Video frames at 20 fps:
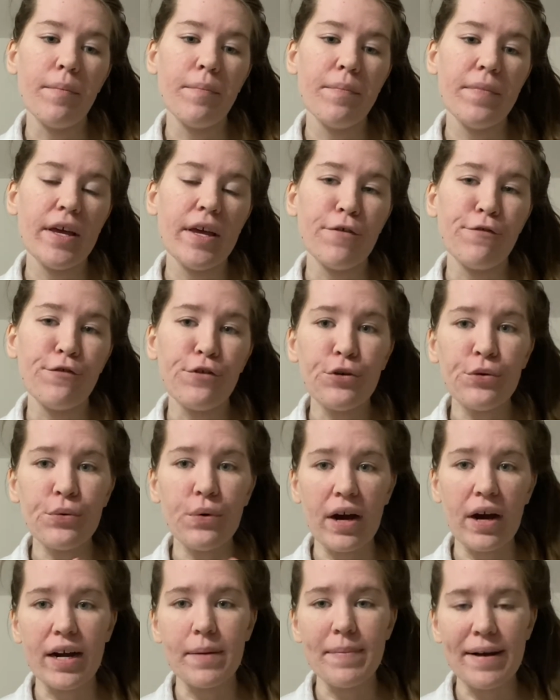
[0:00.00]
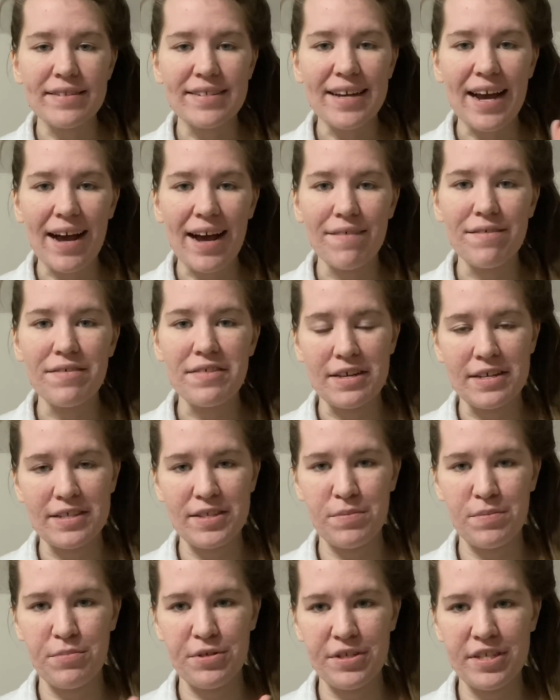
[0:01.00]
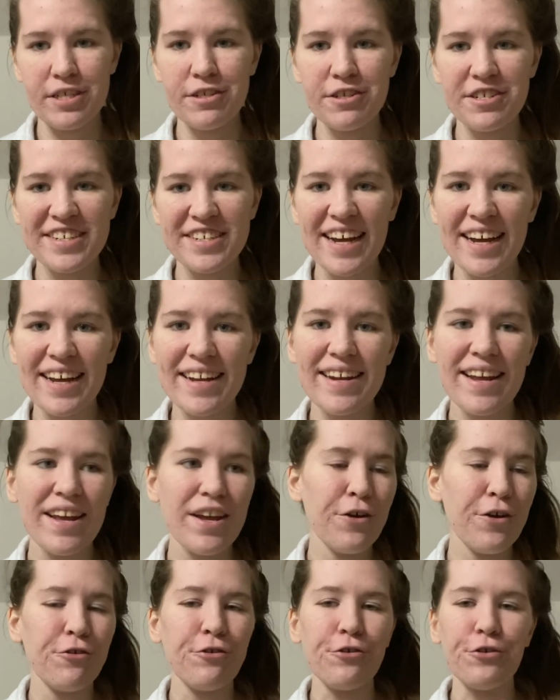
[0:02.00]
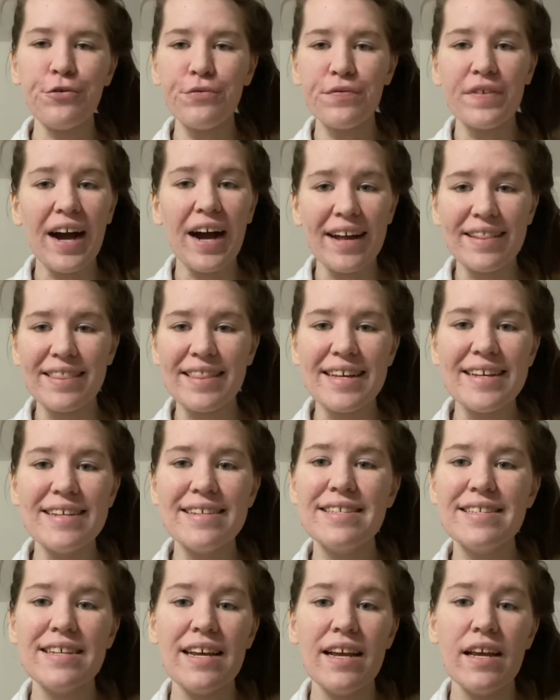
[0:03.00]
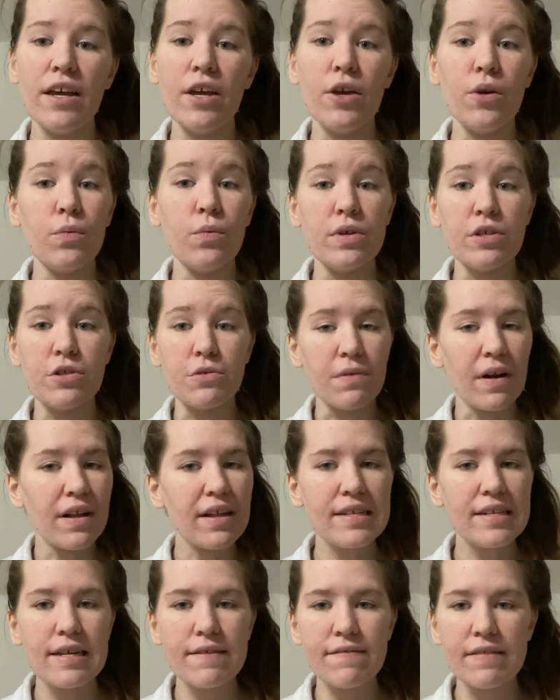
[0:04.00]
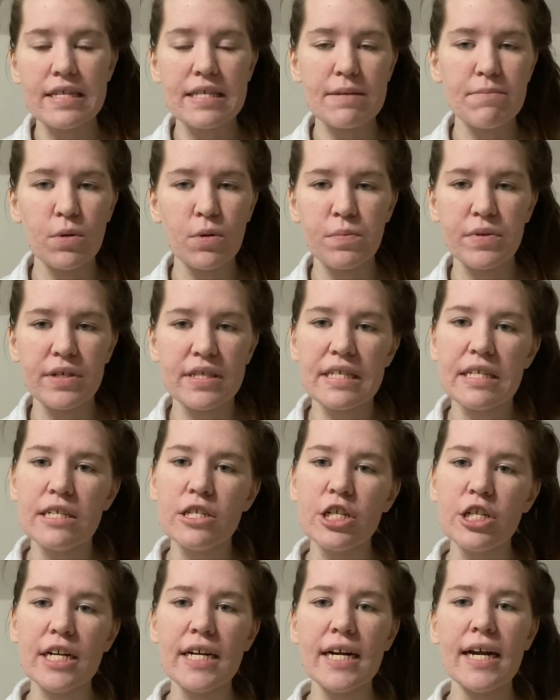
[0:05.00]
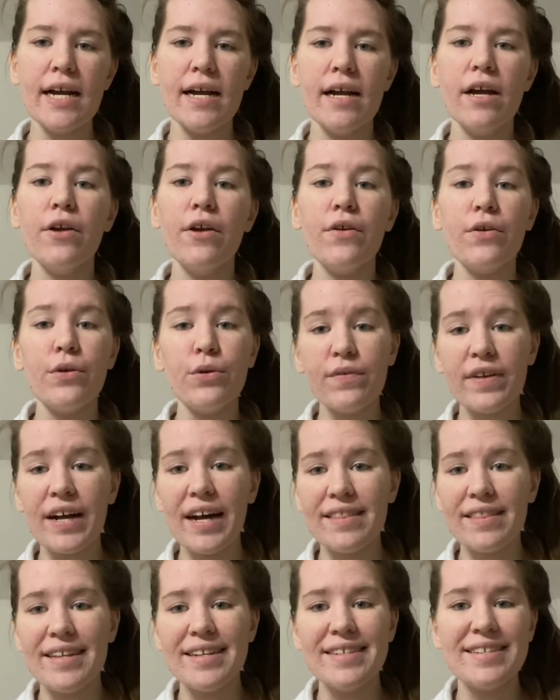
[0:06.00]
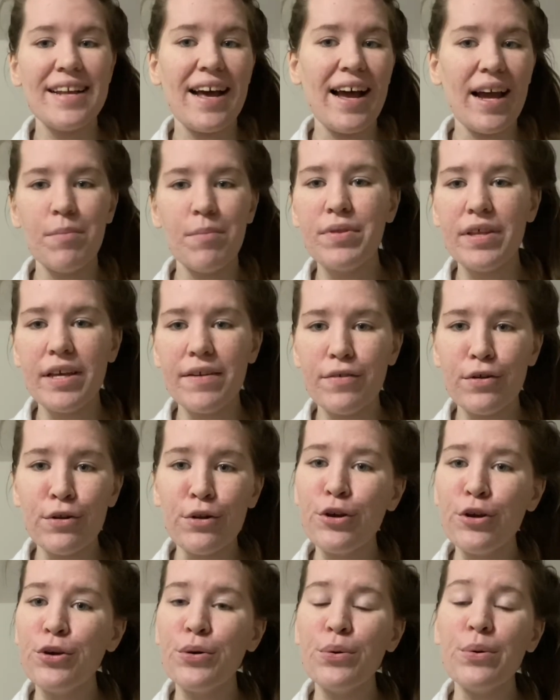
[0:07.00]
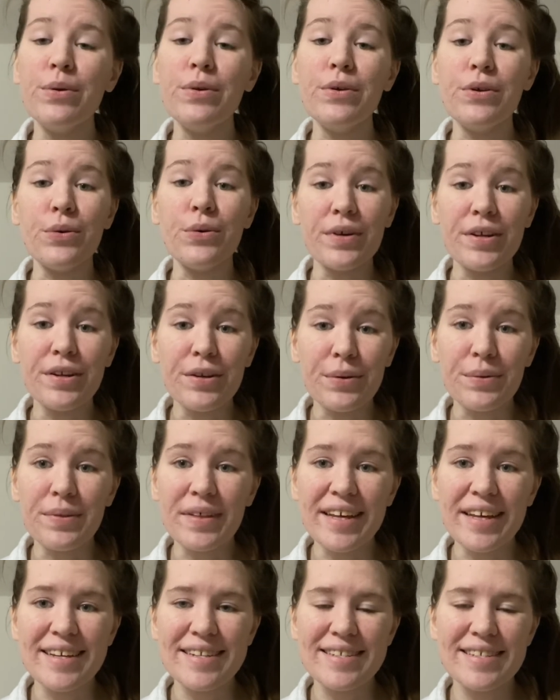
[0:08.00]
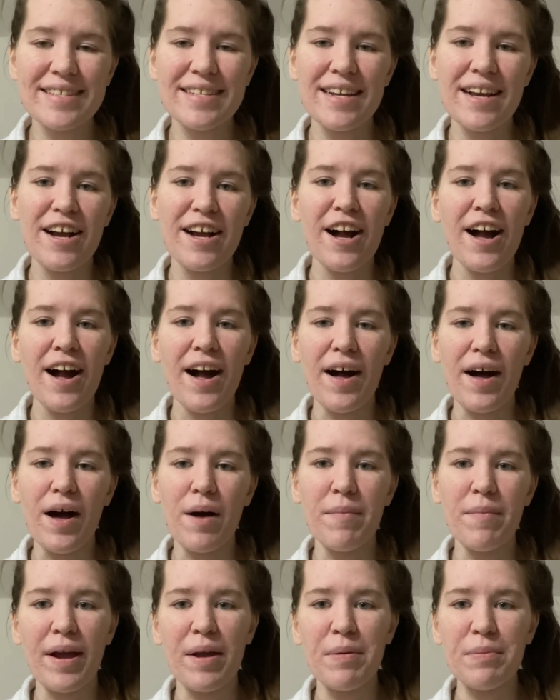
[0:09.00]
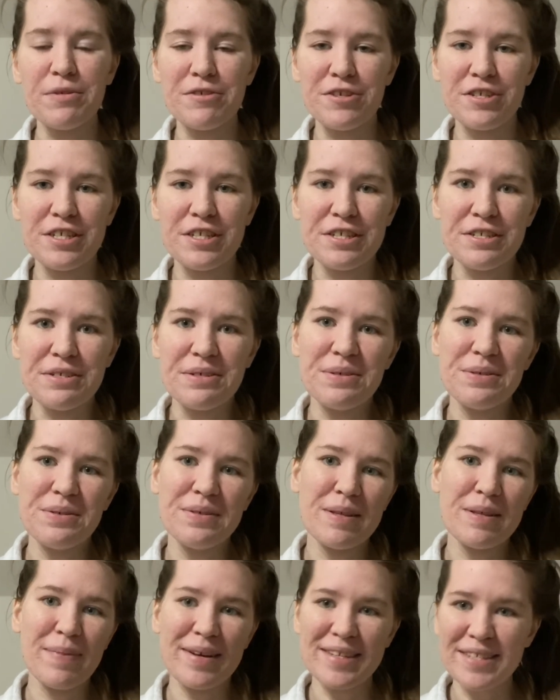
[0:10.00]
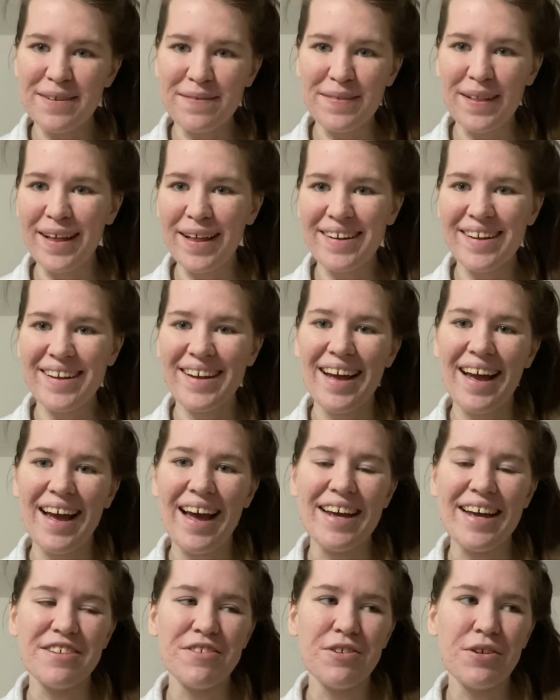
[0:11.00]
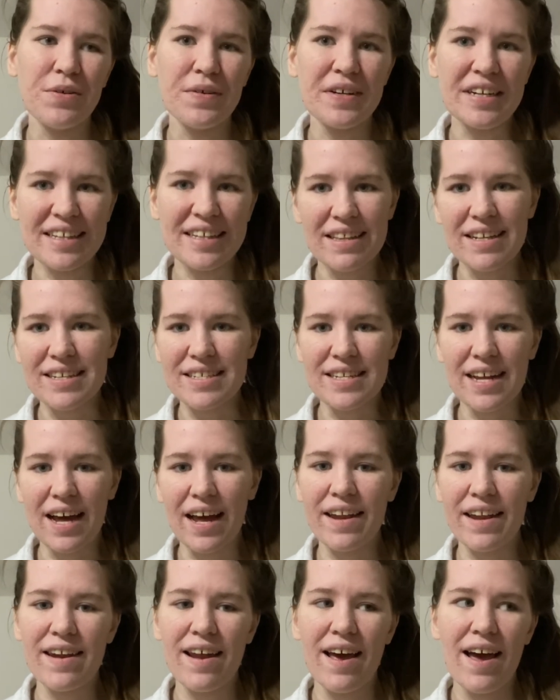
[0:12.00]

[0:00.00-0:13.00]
If you are about to have this procedure done, you've got this. It was a relatively simple procedure. You've got this. I believe in you. You can do this. I am wishing you the best of luck as you go and get this done.